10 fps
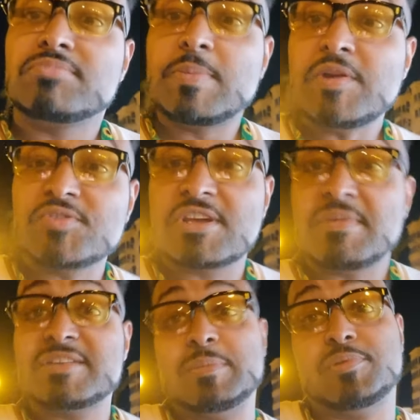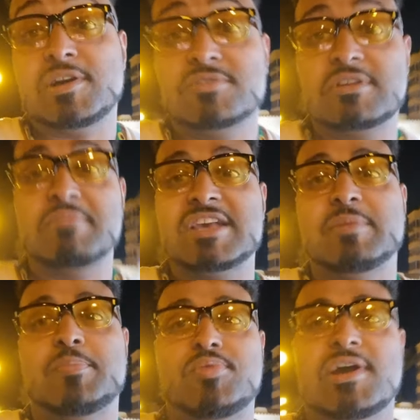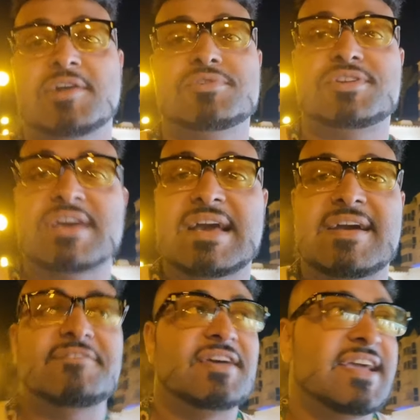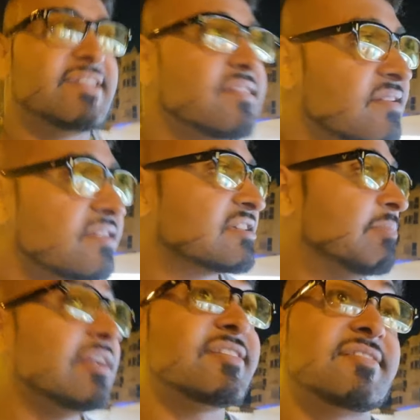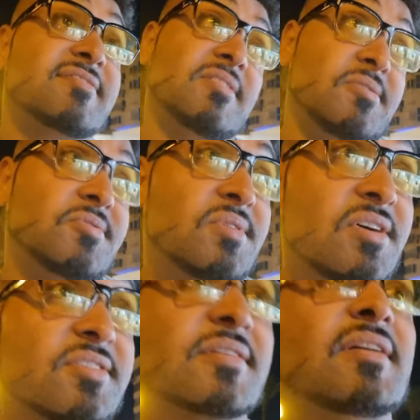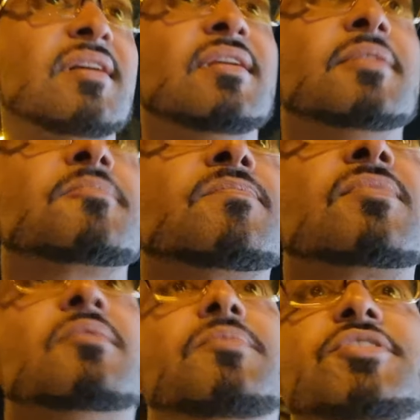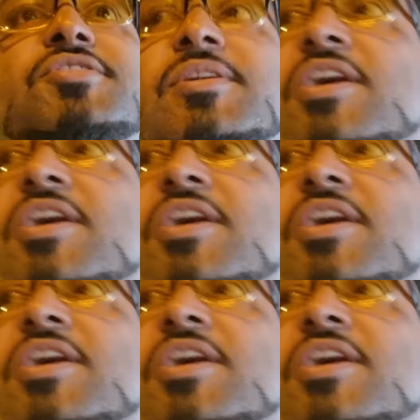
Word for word: To be honest, it makes me proud. It makes me proud to have hidden disabilities, so it's all good. We're just going